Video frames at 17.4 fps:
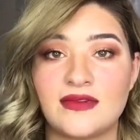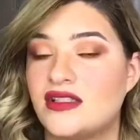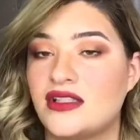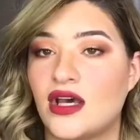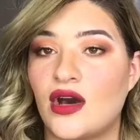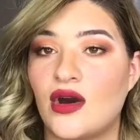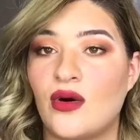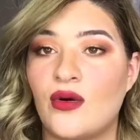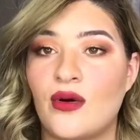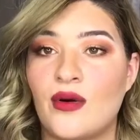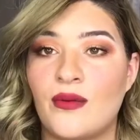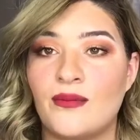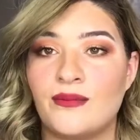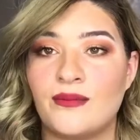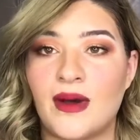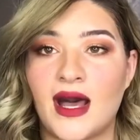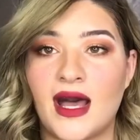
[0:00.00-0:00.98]
So
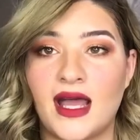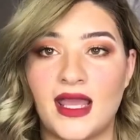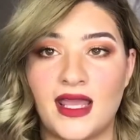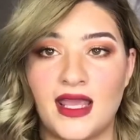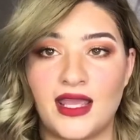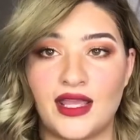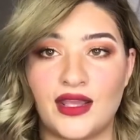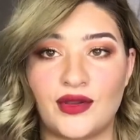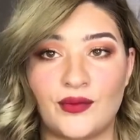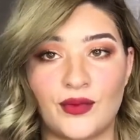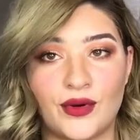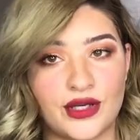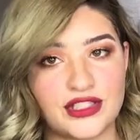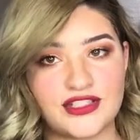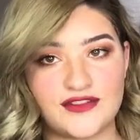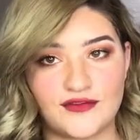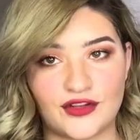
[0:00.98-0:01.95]
my
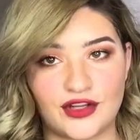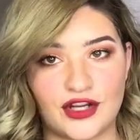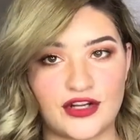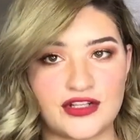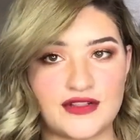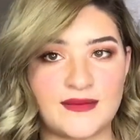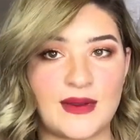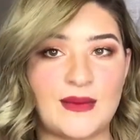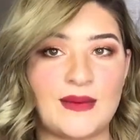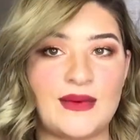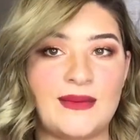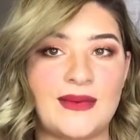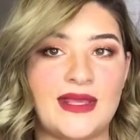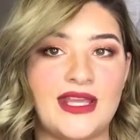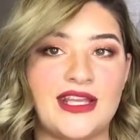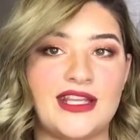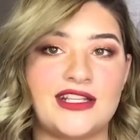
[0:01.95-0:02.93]
words of encouragement
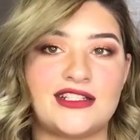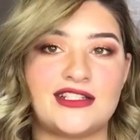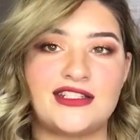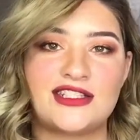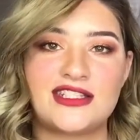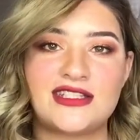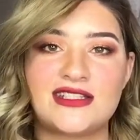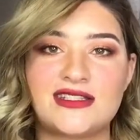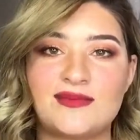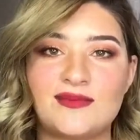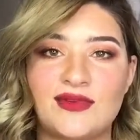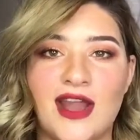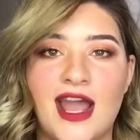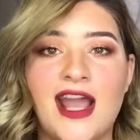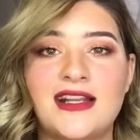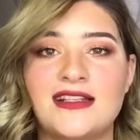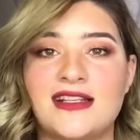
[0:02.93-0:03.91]
would be just
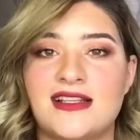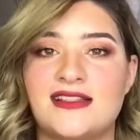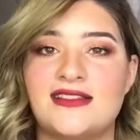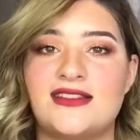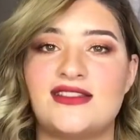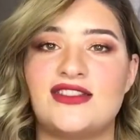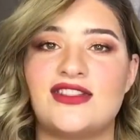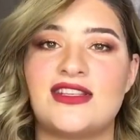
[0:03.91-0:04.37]
practice.